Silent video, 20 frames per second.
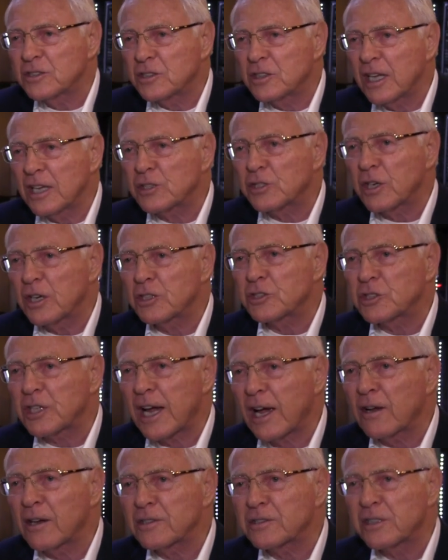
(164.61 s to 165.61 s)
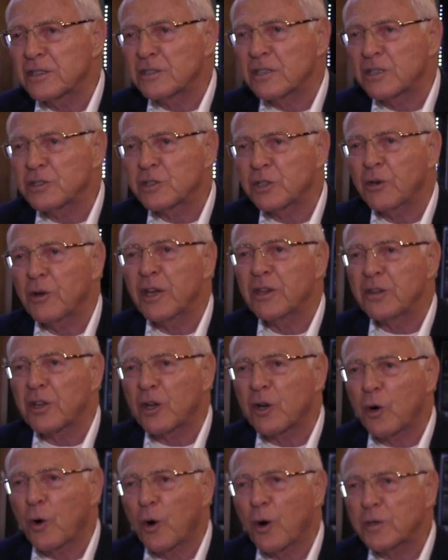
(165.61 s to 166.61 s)
they should have challenged this issue in the
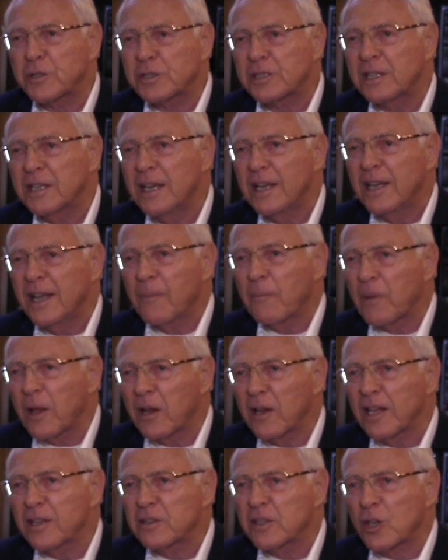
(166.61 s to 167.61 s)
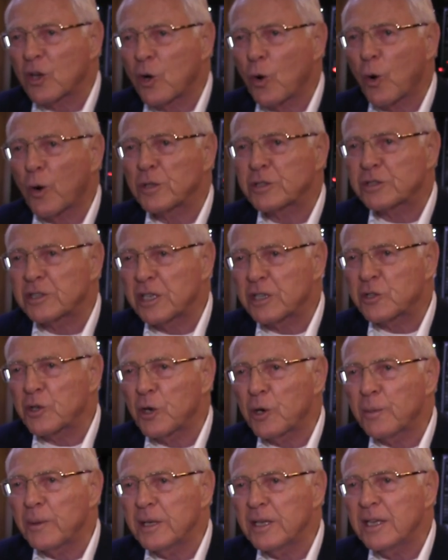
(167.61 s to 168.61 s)
courts and let the courts
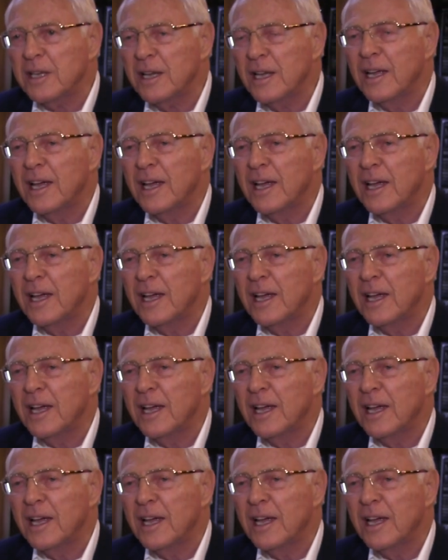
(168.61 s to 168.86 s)
determine